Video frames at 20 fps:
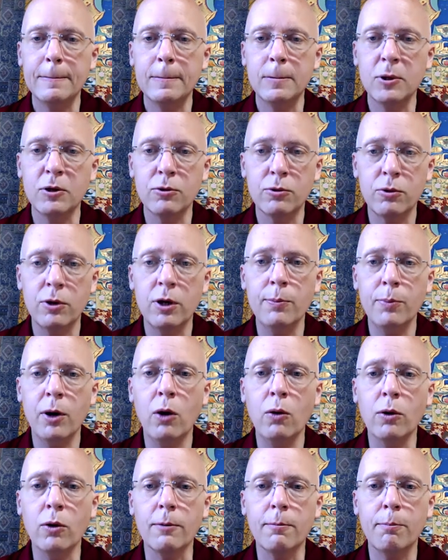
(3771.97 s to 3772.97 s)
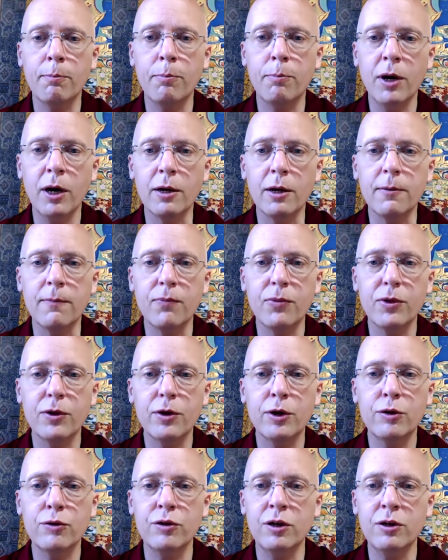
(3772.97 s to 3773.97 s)
A great poet, but
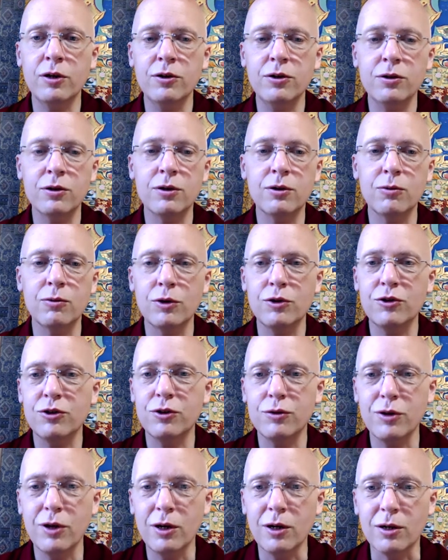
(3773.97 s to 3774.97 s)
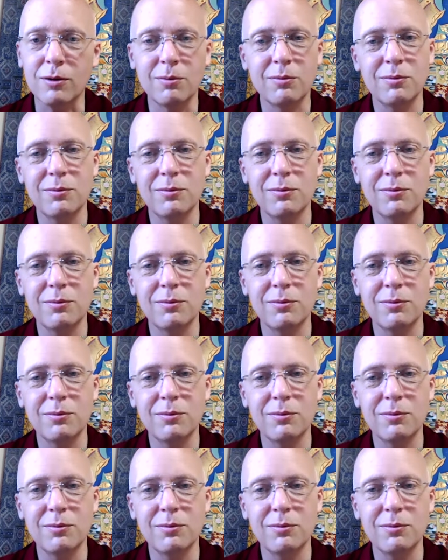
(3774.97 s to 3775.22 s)
essentially, what's she saying?